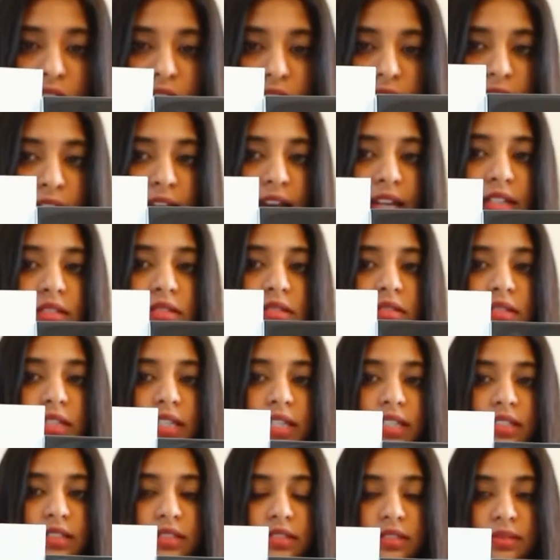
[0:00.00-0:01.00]
As you
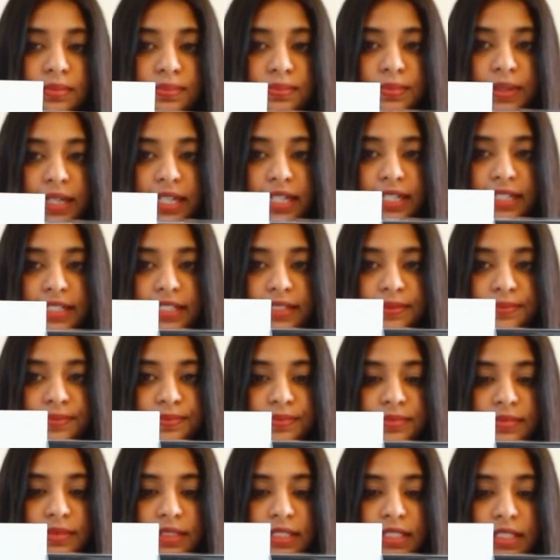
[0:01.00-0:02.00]
can compare,
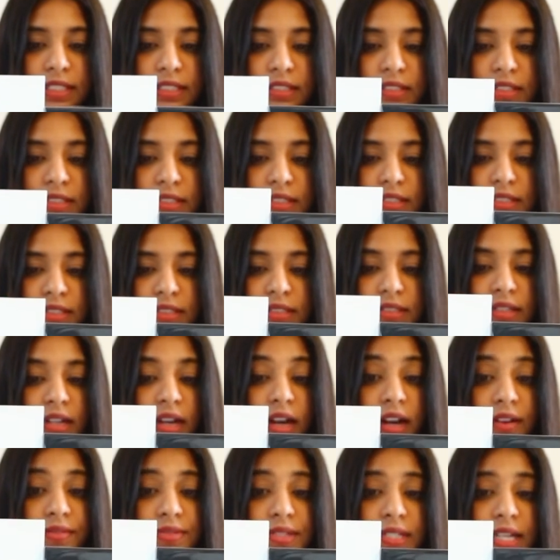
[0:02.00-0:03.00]
it's
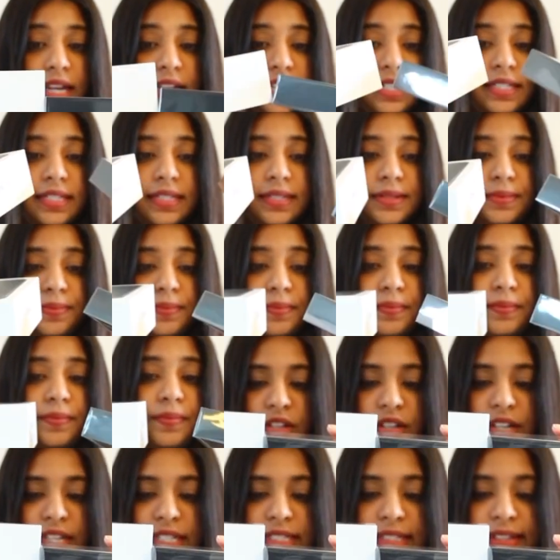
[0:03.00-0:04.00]
half size.
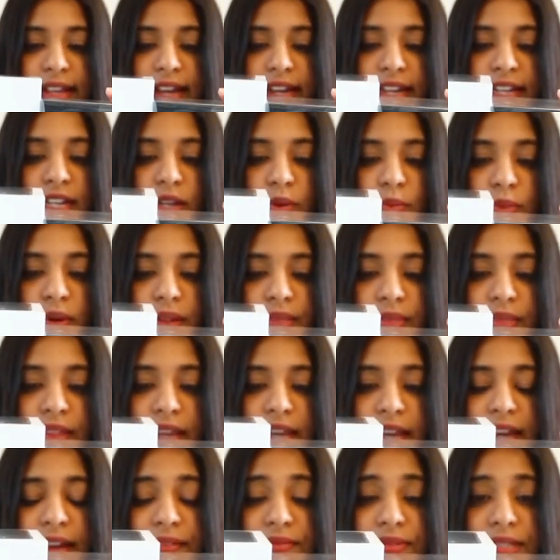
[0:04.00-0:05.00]
Exactly what
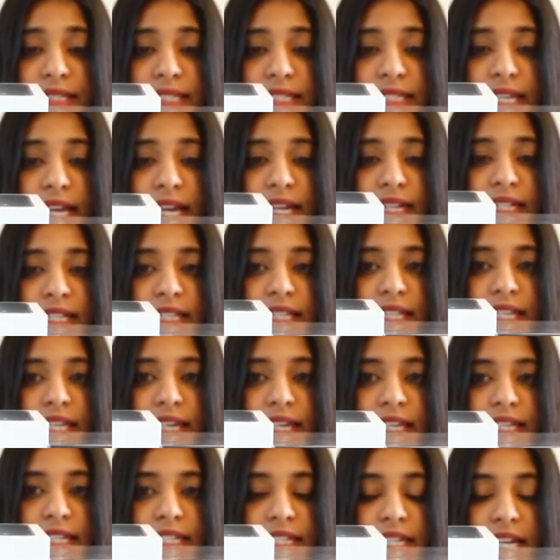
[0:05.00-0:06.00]
they have said.
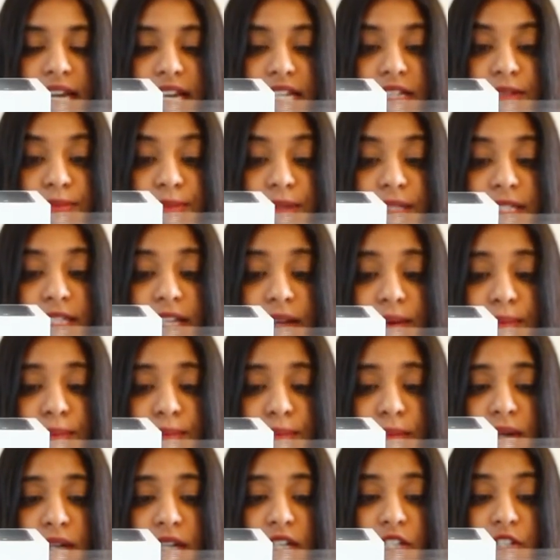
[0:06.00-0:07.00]
It helps
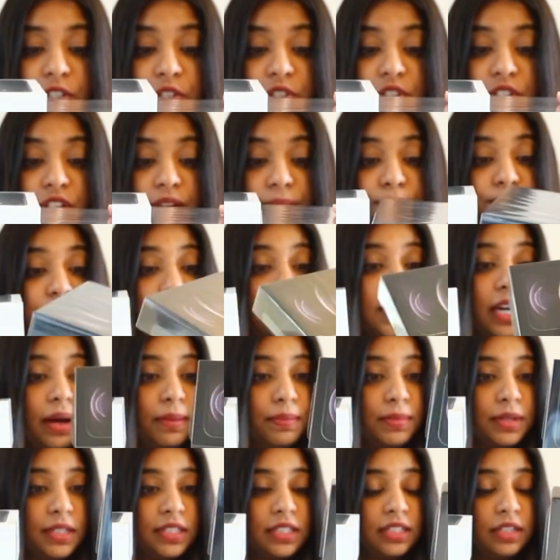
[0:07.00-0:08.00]
them ship
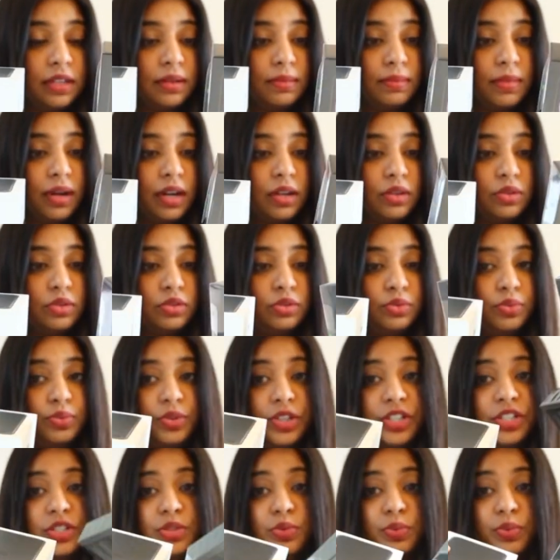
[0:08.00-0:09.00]
double the amount,
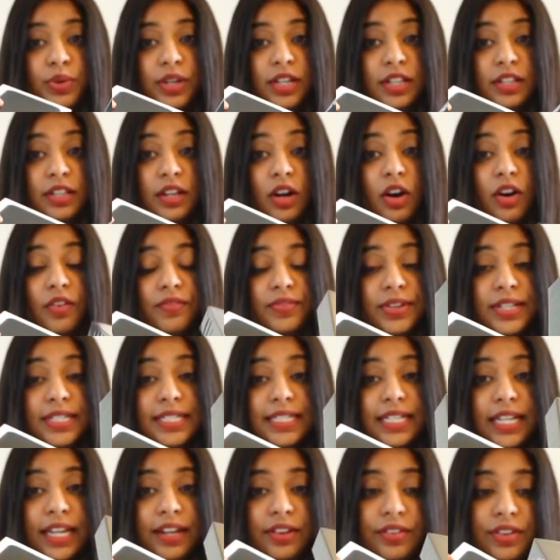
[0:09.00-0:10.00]
which will
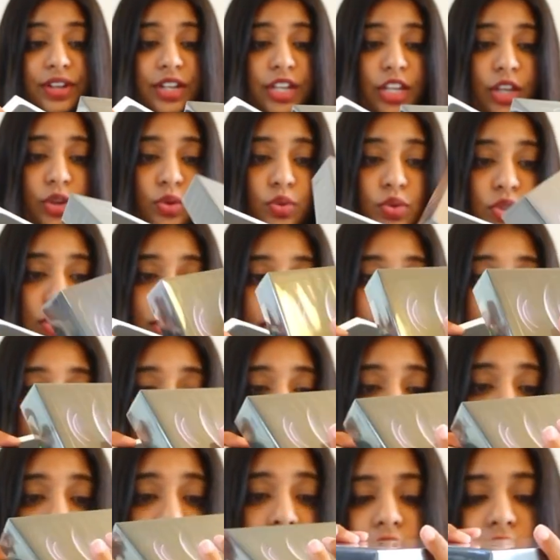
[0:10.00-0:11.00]
obviously reduce
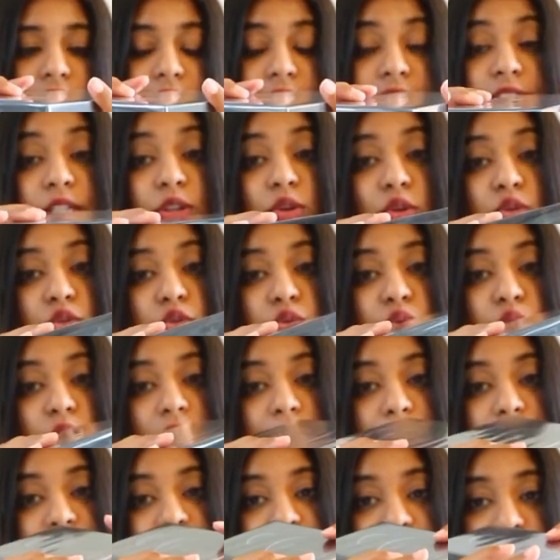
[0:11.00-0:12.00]
the CO2
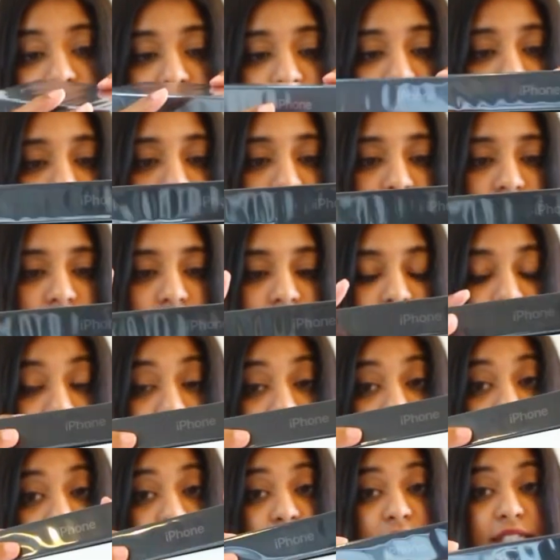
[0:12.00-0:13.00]
emission,
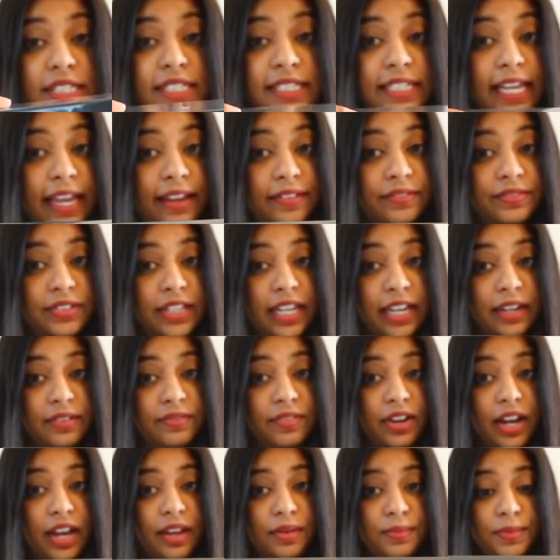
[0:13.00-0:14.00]
which will save the
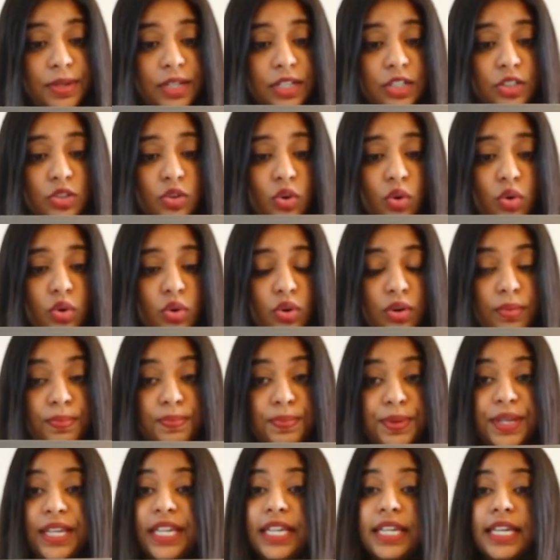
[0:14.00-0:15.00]
environment or
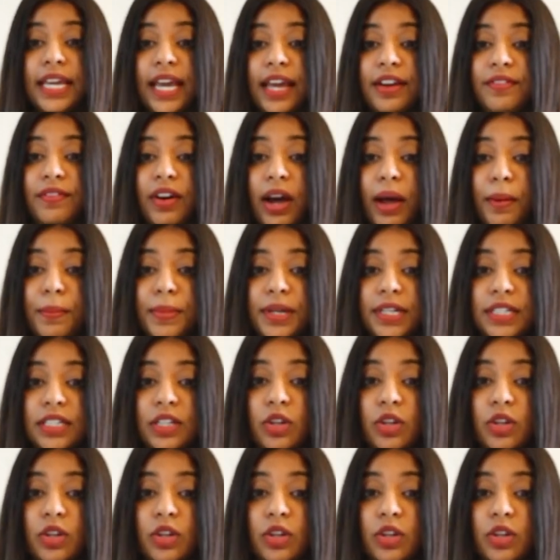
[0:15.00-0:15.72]
be environmental